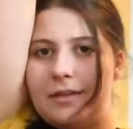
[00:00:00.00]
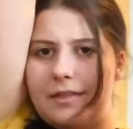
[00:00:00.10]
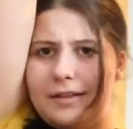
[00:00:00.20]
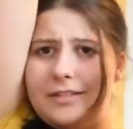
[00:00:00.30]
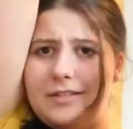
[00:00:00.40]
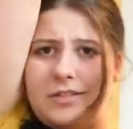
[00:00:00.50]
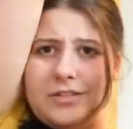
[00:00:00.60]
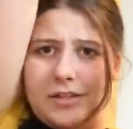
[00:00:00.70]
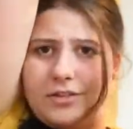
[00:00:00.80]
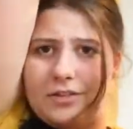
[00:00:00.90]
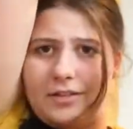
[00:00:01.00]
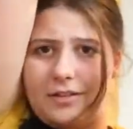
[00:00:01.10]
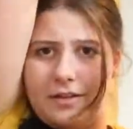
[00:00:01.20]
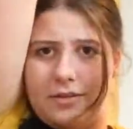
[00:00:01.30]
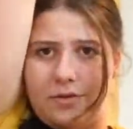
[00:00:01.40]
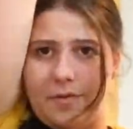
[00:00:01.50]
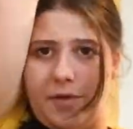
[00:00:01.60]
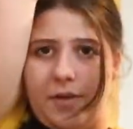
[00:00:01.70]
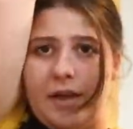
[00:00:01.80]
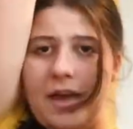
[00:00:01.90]
This is just
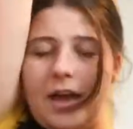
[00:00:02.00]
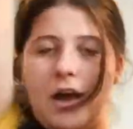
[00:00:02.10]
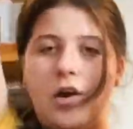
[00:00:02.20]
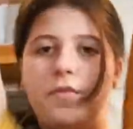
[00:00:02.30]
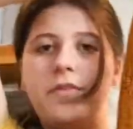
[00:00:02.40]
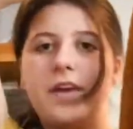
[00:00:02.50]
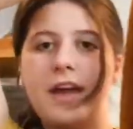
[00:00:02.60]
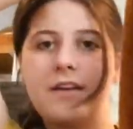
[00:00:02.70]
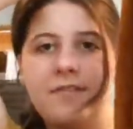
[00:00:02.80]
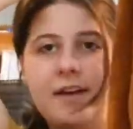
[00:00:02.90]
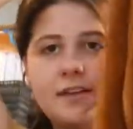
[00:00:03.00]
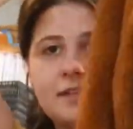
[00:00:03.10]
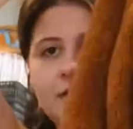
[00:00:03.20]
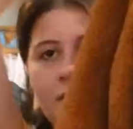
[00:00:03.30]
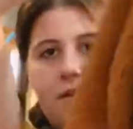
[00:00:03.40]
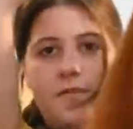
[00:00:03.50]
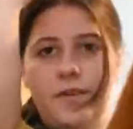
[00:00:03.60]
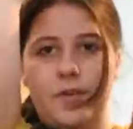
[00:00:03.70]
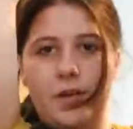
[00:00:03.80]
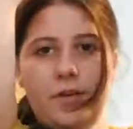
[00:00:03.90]
adorable. Hopefully I can find a stock
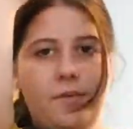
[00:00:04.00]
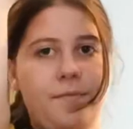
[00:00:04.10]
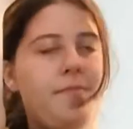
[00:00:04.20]
photo.